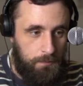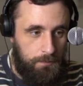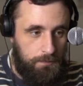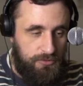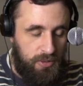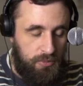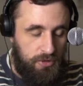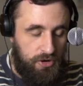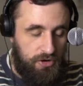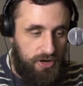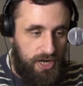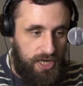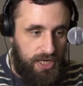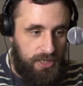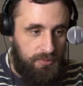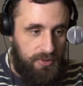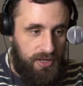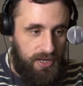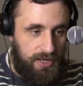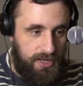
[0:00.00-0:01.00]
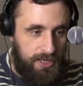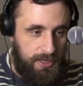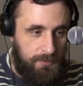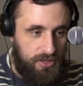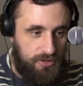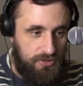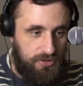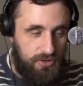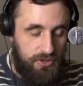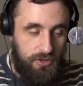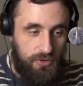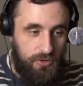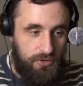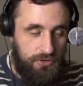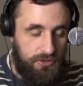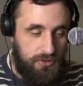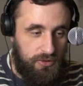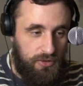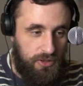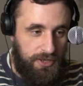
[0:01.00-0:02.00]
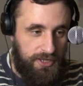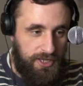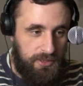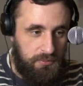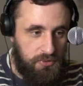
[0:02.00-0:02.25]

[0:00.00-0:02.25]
Democratic Party. So you can also call it like a